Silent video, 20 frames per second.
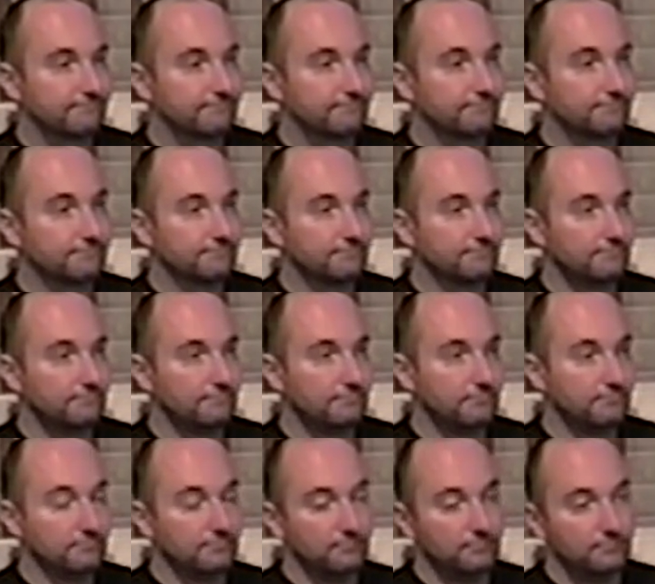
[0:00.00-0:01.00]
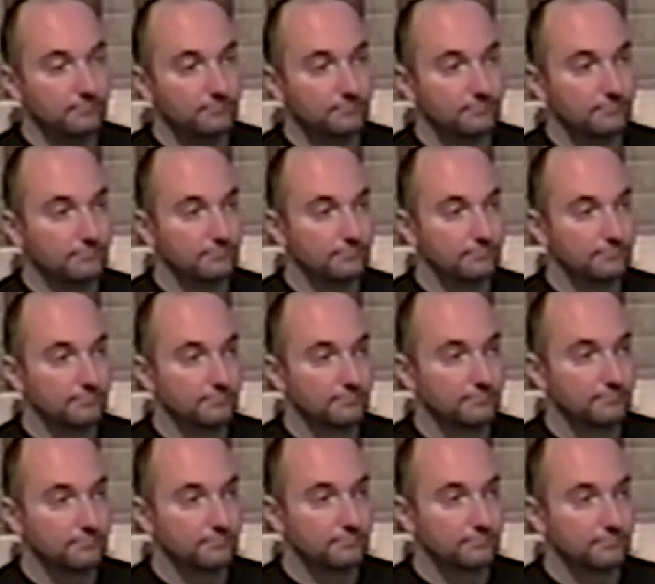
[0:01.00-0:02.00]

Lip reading: Nobody speaks.